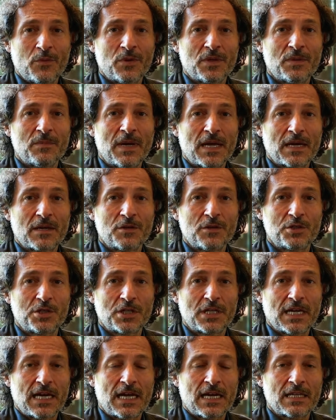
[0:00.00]
with Marco
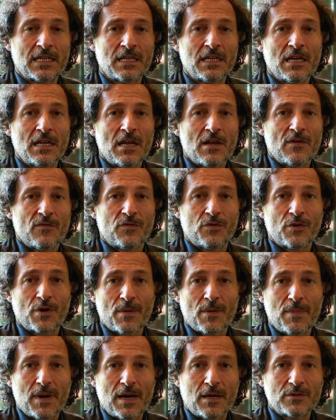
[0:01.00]
Cicardi for
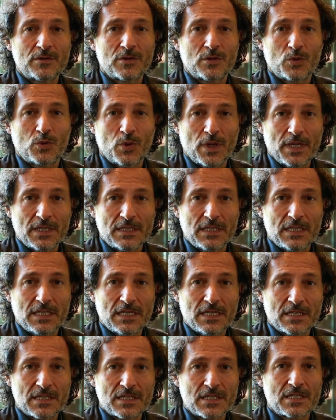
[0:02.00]
about 20
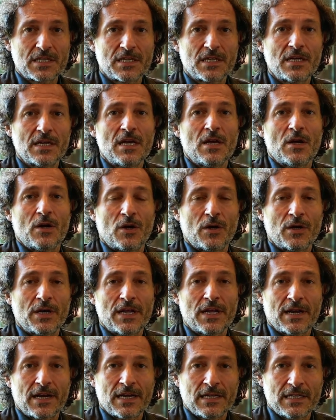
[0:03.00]
years on
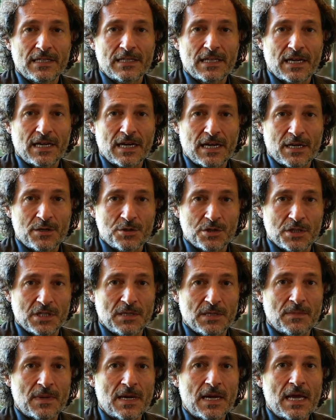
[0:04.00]
hereditary
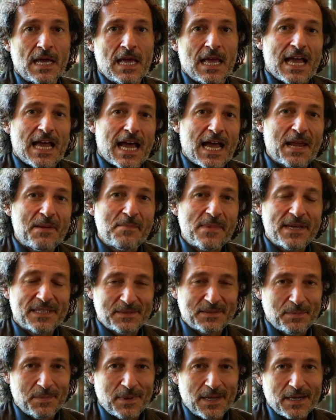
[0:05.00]
angioedema. I
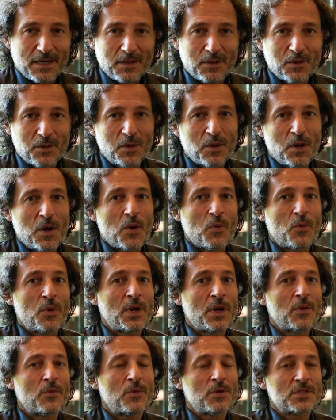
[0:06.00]
met Marco
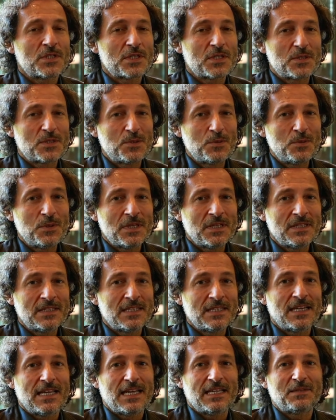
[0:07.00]
when I was a
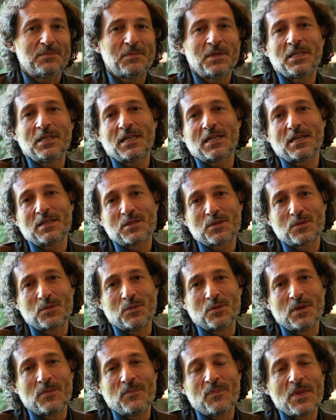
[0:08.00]
student at medical
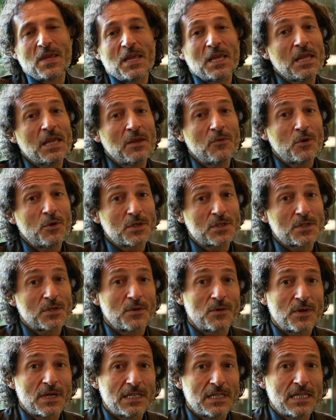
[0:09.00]
school. He was
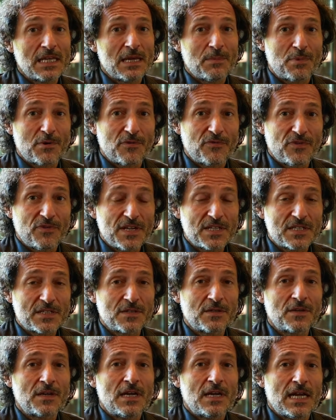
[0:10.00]
already a
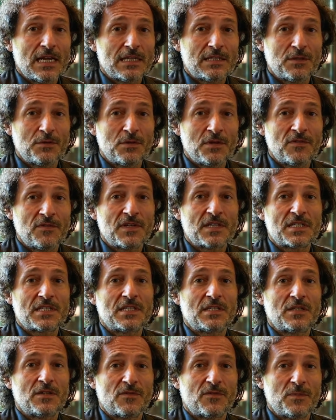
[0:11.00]
professor at the
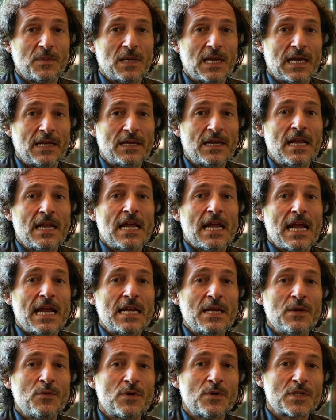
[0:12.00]
University of Milan,
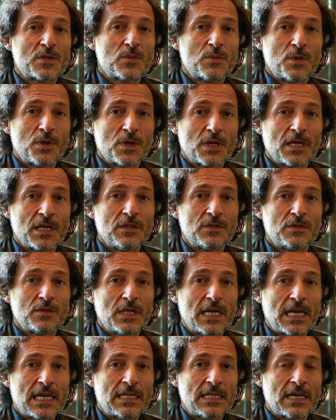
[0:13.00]
and he was working
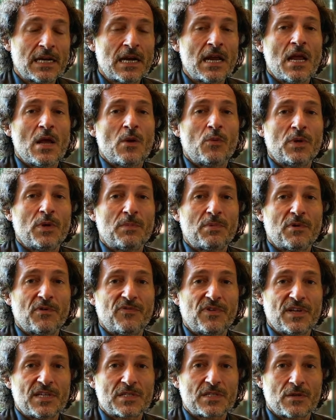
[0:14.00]
together with
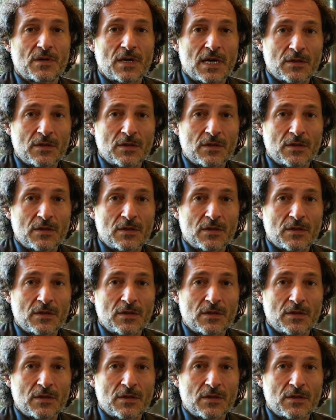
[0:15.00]
Professor